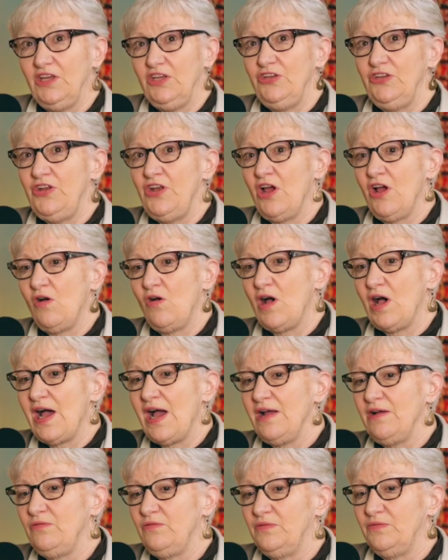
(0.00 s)
You know,
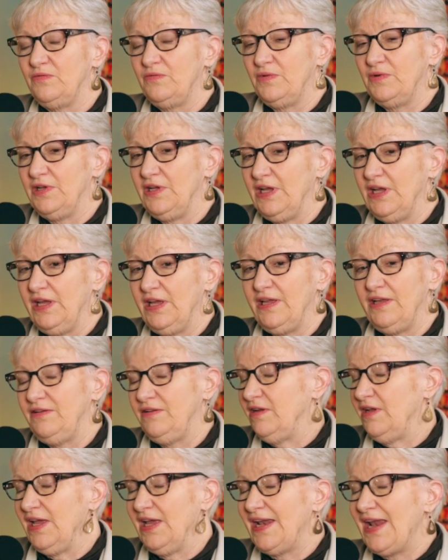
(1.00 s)
I
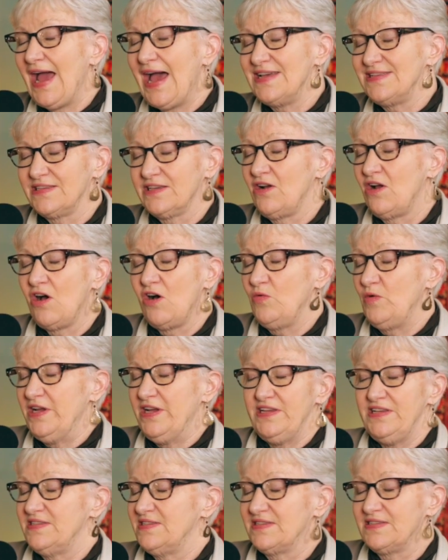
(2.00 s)
it it hasn't
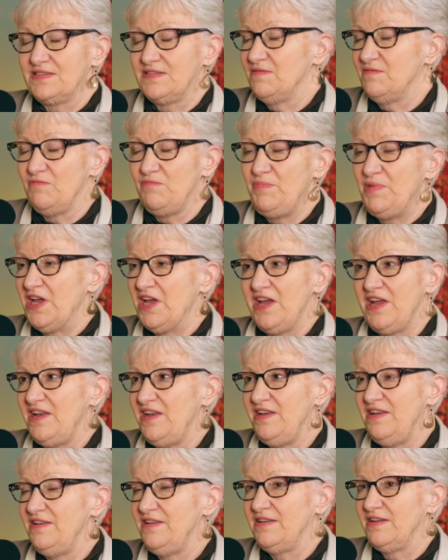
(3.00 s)
always
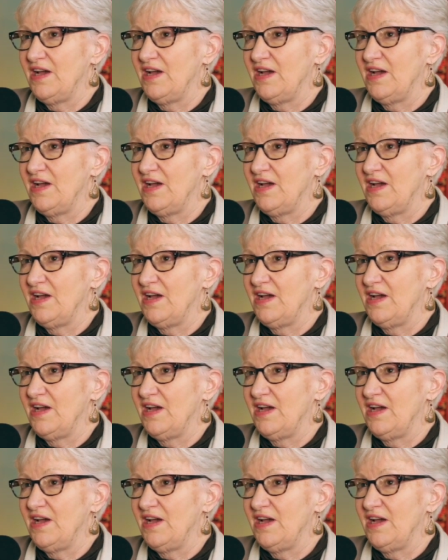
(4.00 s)
been